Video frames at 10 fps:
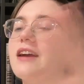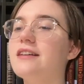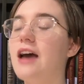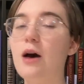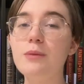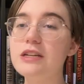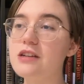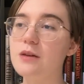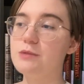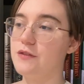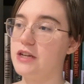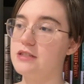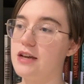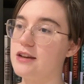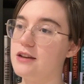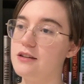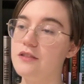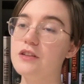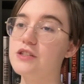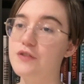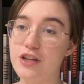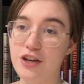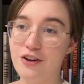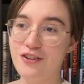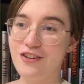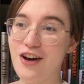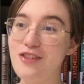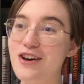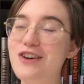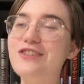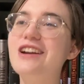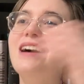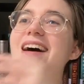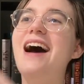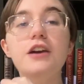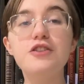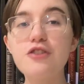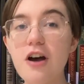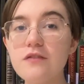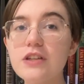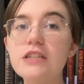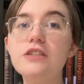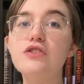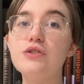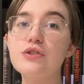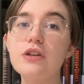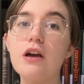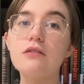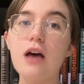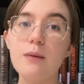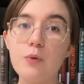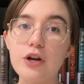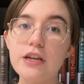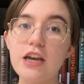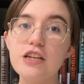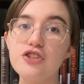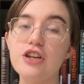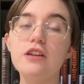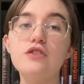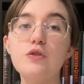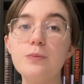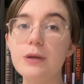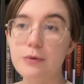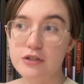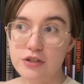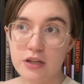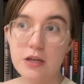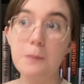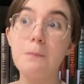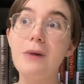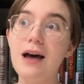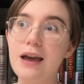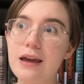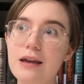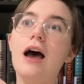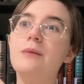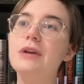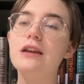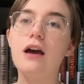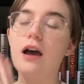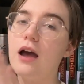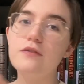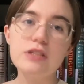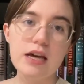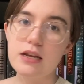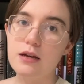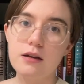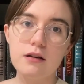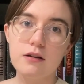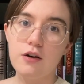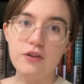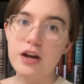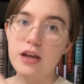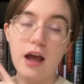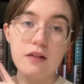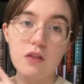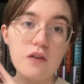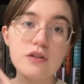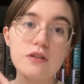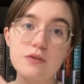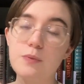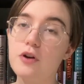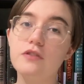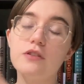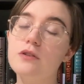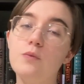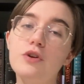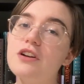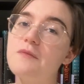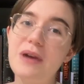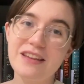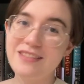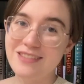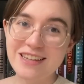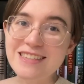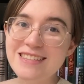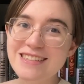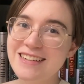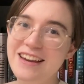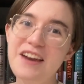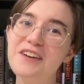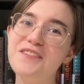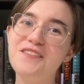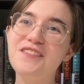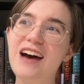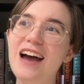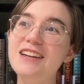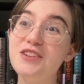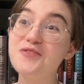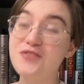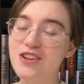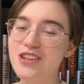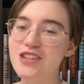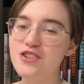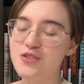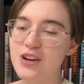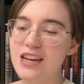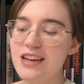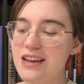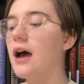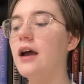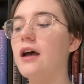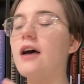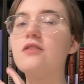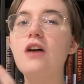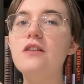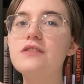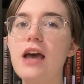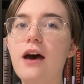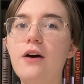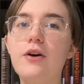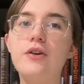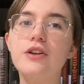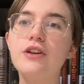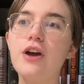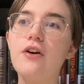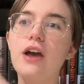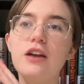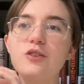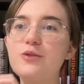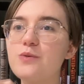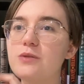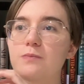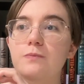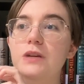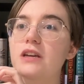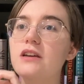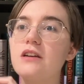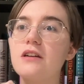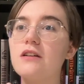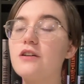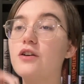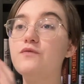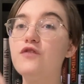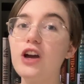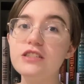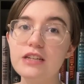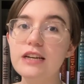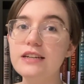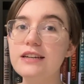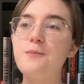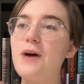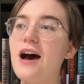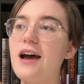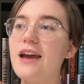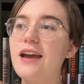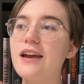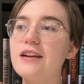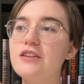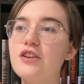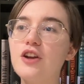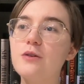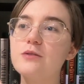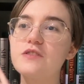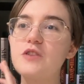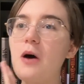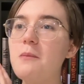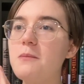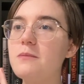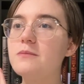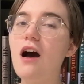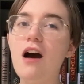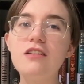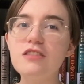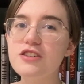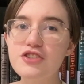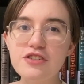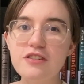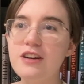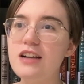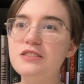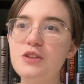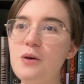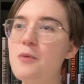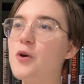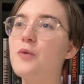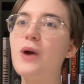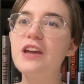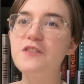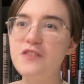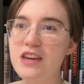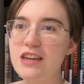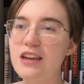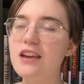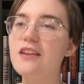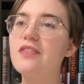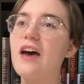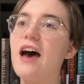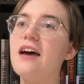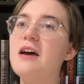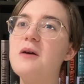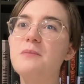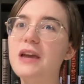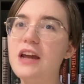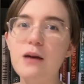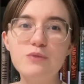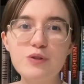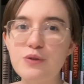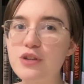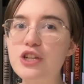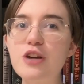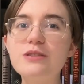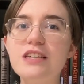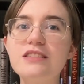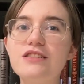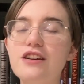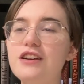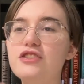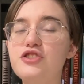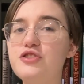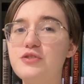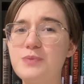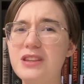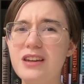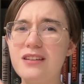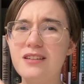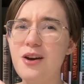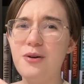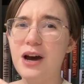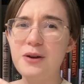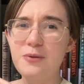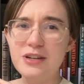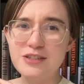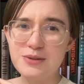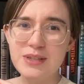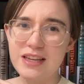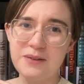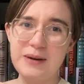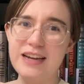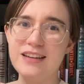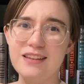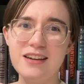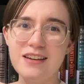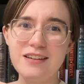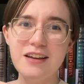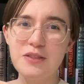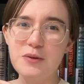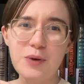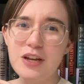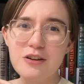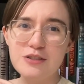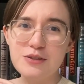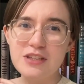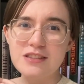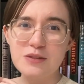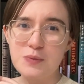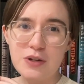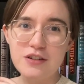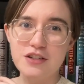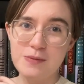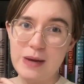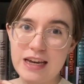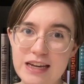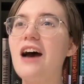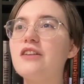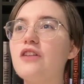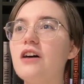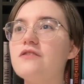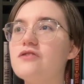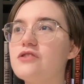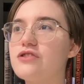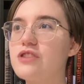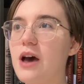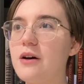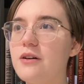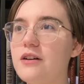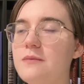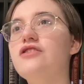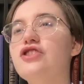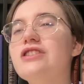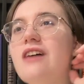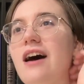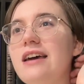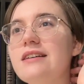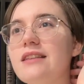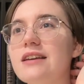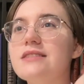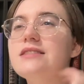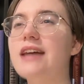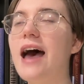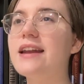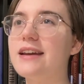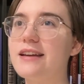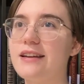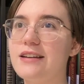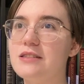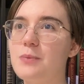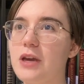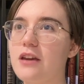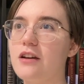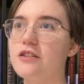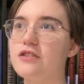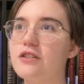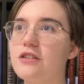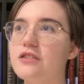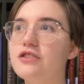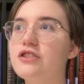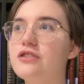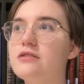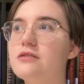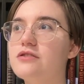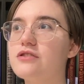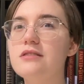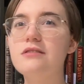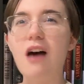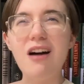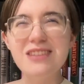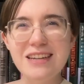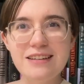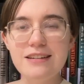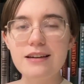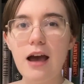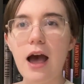How many times have I said it in this video alone? Inner conflict is usually a lot more engaging to me personally, but I mean, I've said it already. I loved this book. It wouldn't have made the list if I didn't really enjoy it. I loved how, Anakuz would be confronted by, some English custom or way of thinking that made absolutely no sense to her, and she'd just be like, no, I don't want to do it that way. Like, the way y'all do things is weird to me. I love just how she's not like static as a main character. She's just solid.